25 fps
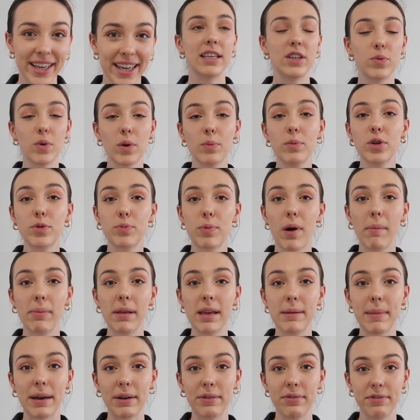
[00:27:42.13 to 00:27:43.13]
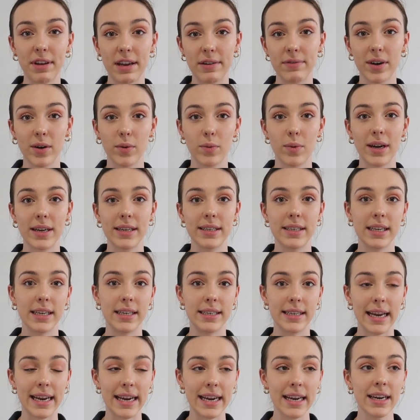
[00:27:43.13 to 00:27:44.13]
This one was probably my favorite one to
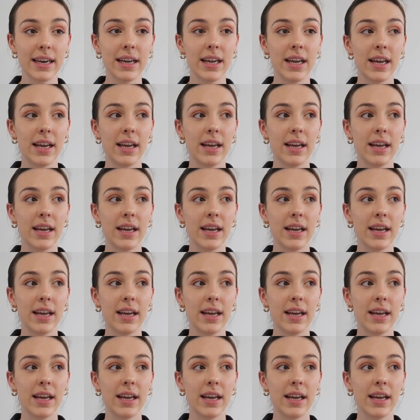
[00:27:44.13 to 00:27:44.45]
date